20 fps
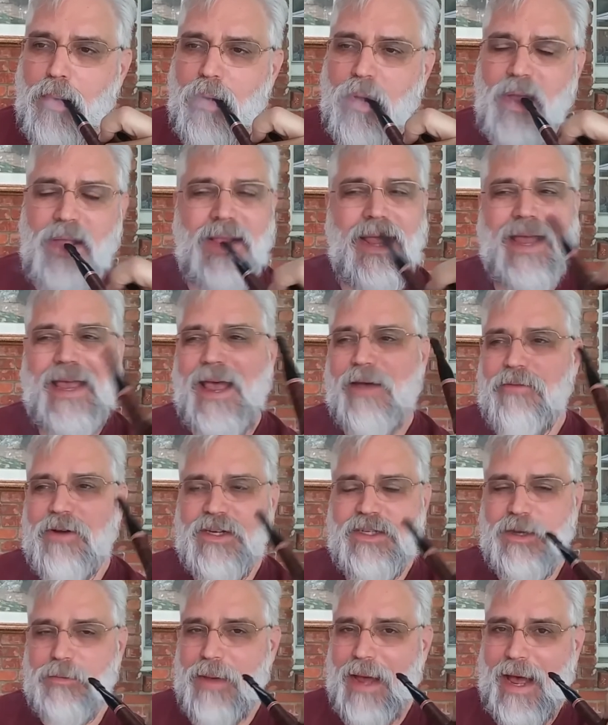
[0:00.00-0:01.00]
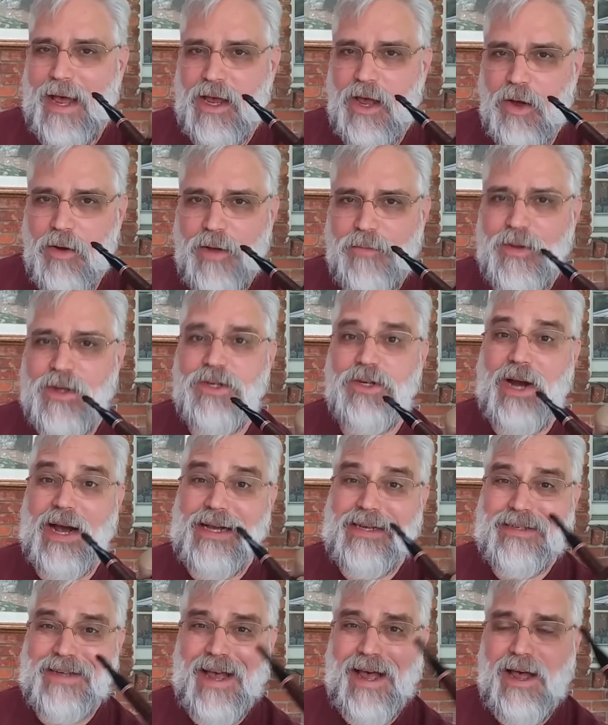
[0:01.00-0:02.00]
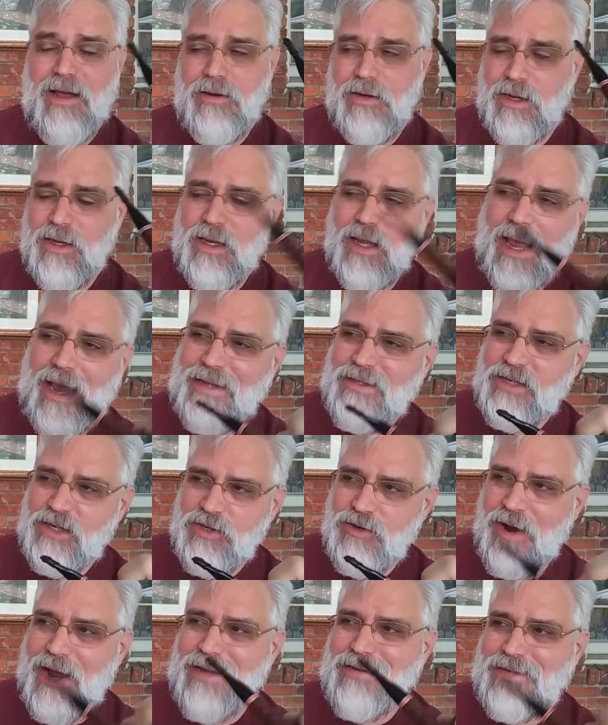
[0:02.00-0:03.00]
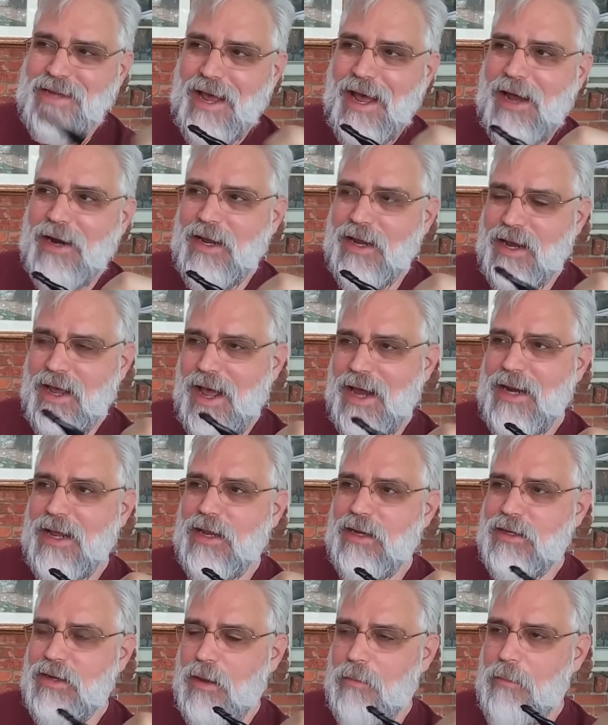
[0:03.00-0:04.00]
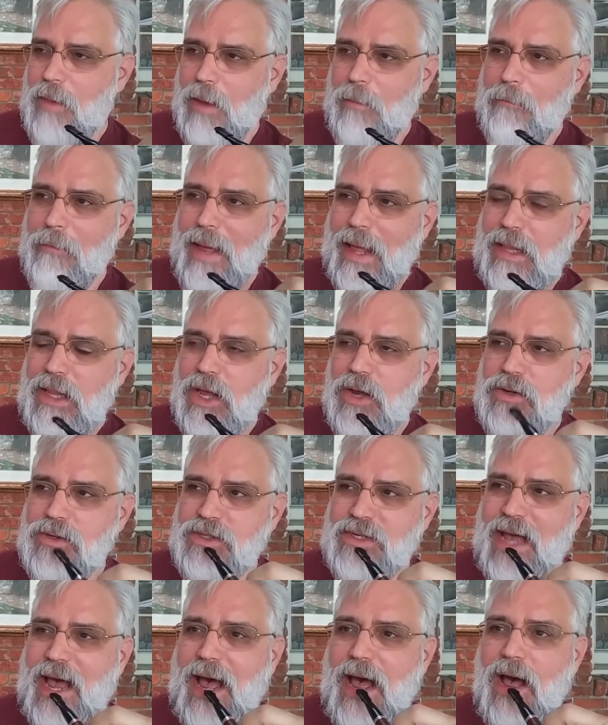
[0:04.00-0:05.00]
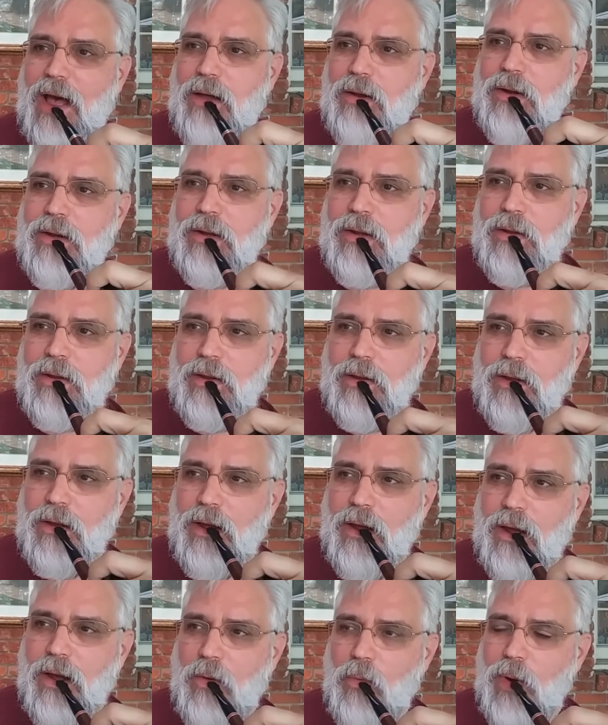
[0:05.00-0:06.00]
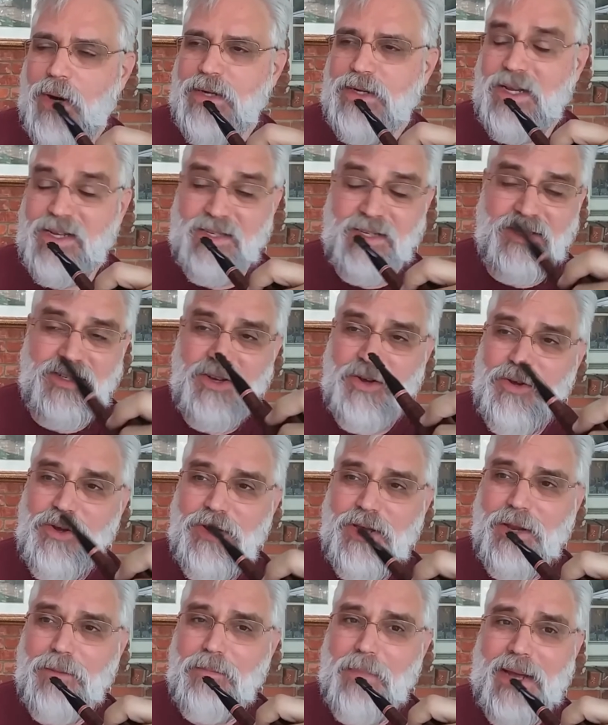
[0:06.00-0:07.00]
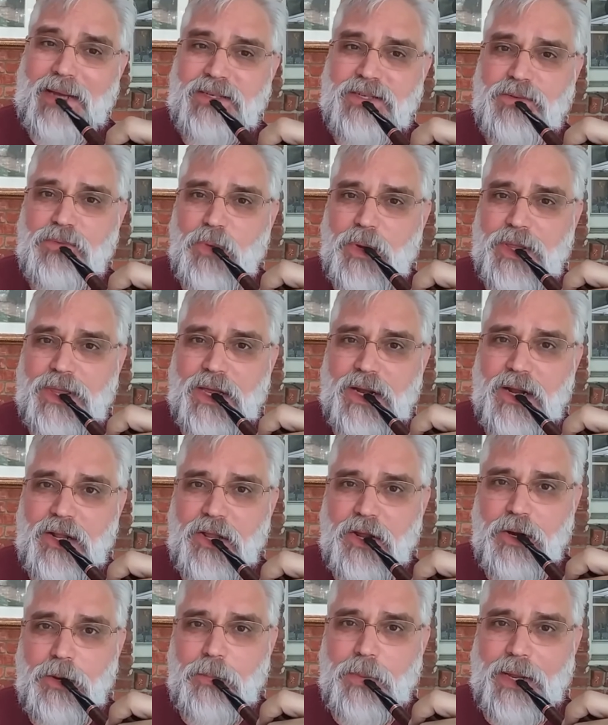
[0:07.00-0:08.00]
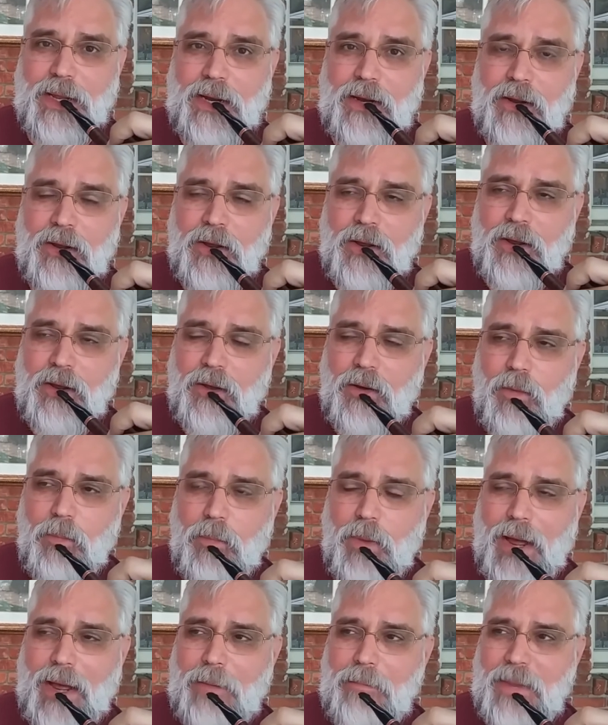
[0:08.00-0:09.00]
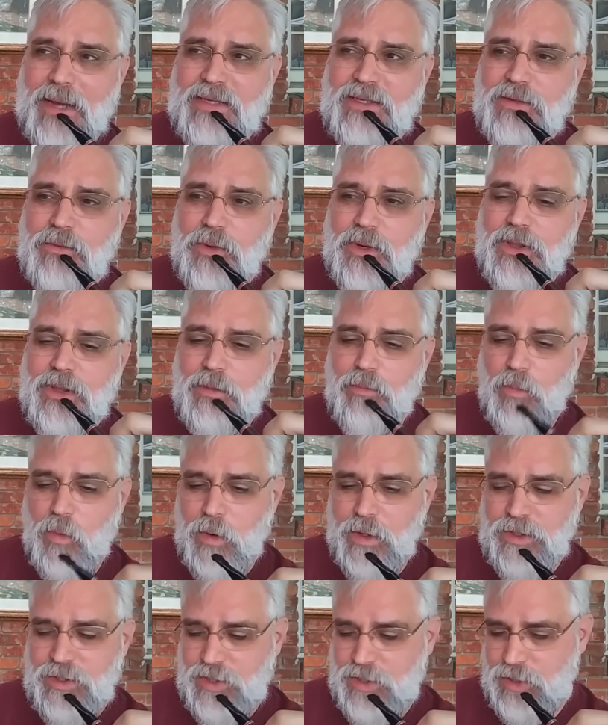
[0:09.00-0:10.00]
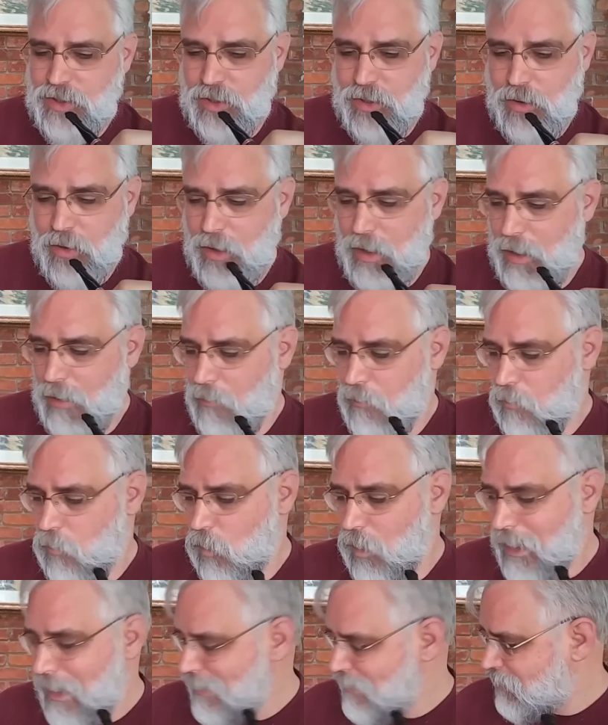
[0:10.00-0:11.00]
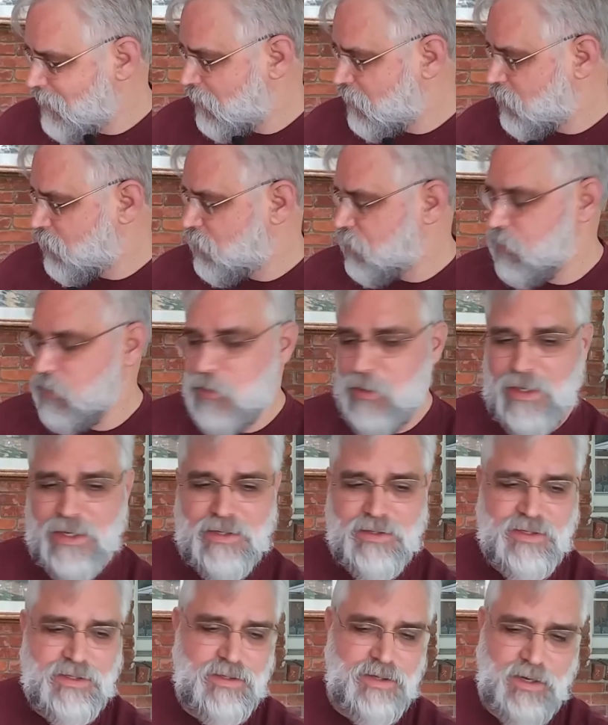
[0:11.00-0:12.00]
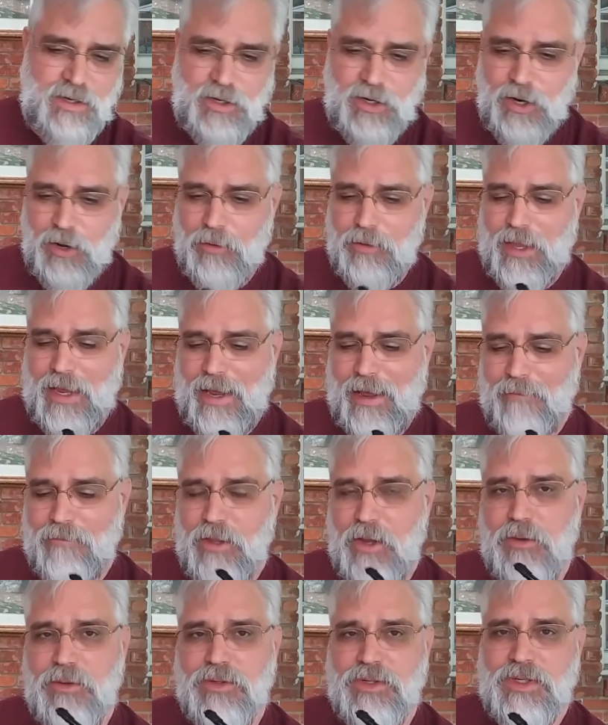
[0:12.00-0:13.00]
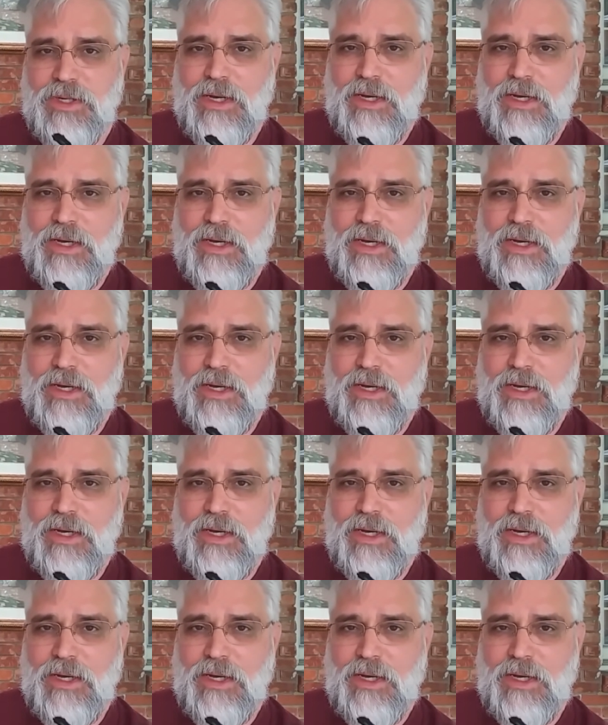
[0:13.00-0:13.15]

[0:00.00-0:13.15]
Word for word: like every tobacco, if it dries out, as it dries out, it kind of mellows out uh, what it does. And so you can mess with it a little bit by messing with the moisture. Um, what I tend to do is, you know, they have those